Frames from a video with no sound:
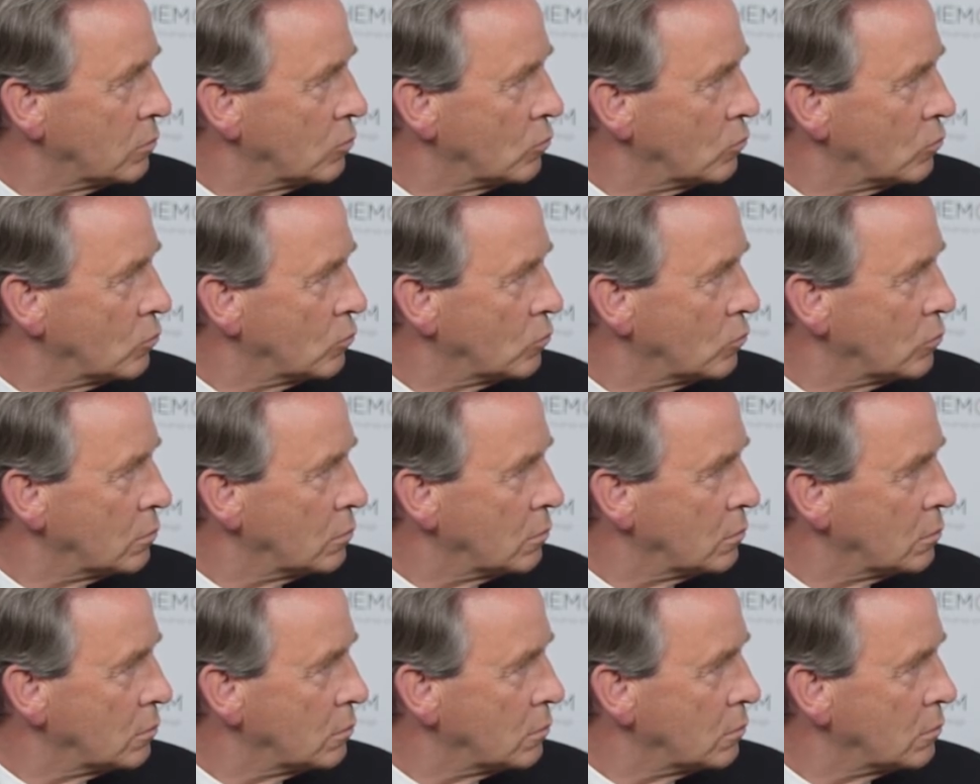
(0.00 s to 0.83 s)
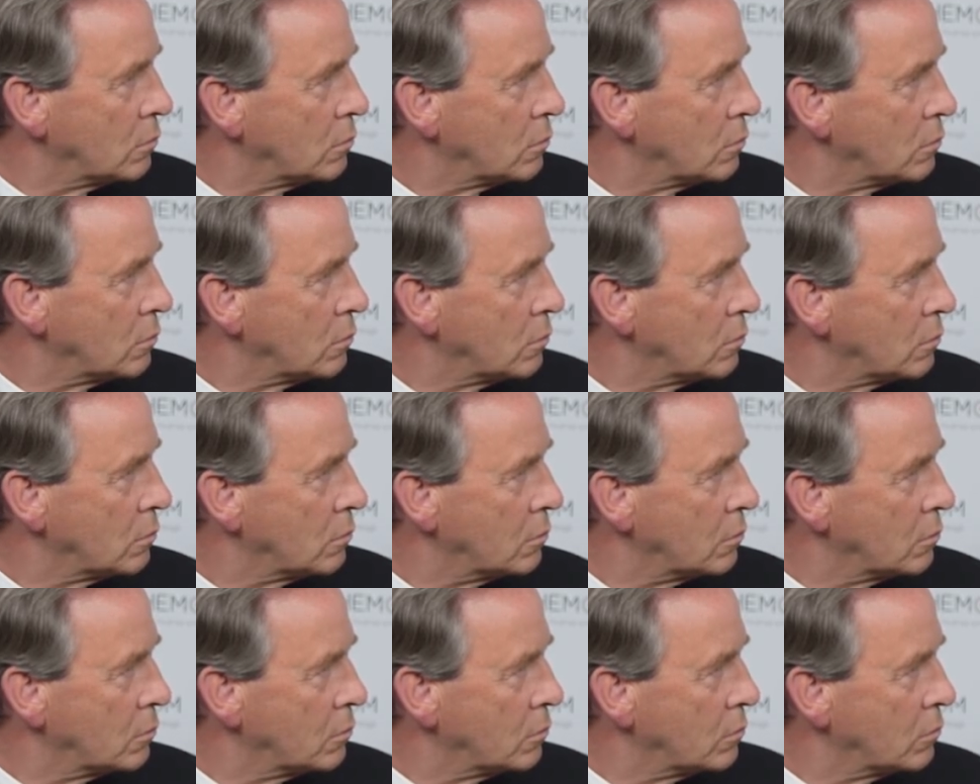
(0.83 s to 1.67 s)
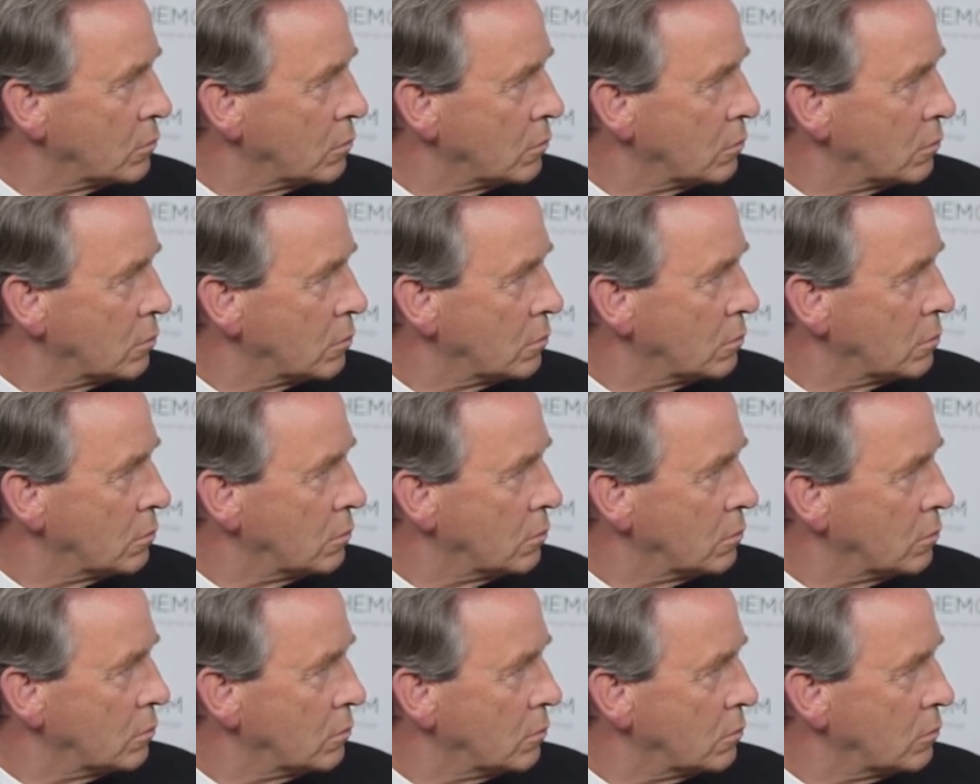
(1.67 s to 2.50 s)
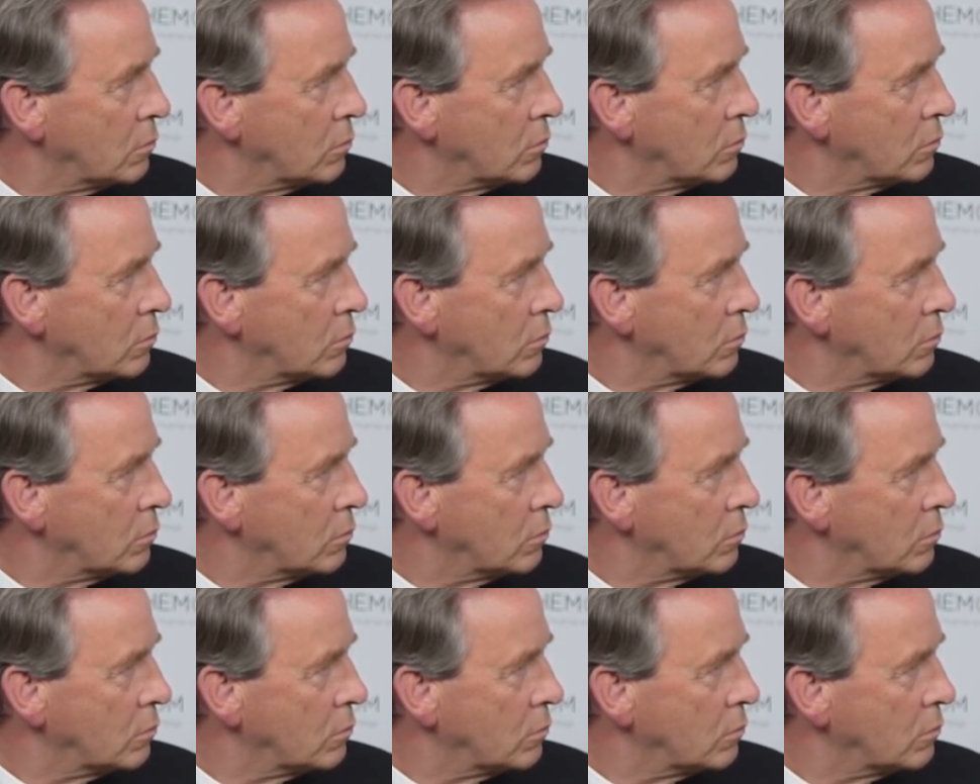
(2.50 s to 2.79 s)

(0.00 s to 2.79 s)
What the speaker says: [no speech]